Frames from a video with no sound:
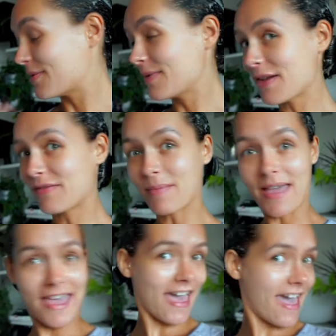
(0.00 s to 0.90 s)
all over
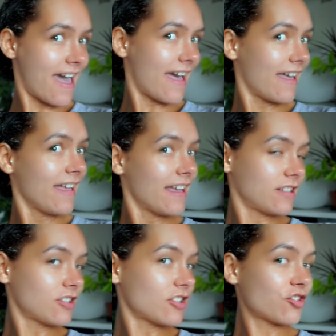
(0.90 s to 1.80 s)
my hair
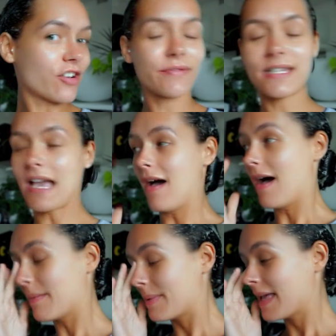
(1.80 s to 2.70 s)
and just shoved it
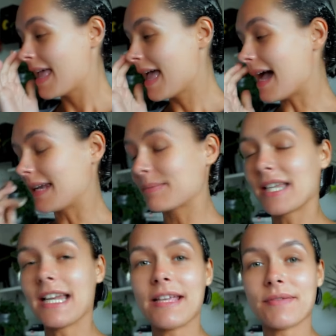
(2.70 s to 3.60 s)
up and I'm
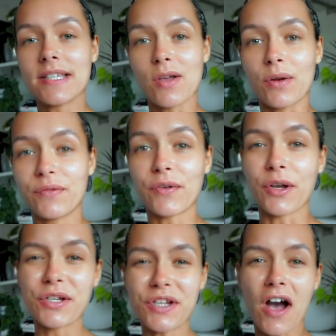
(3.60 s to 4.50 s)
going to leave this on for
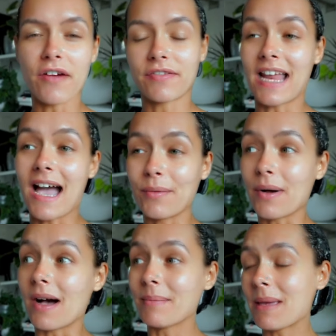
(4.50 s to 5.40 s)
a good half an
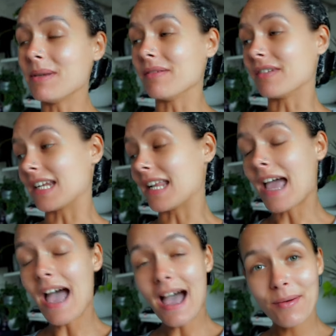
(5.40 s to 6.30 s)
hour, maybe even an
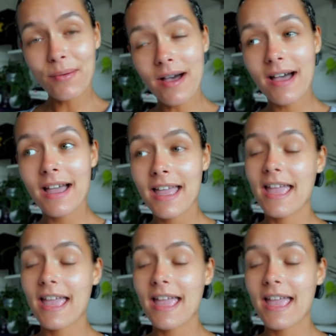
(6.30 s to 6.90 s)
hour,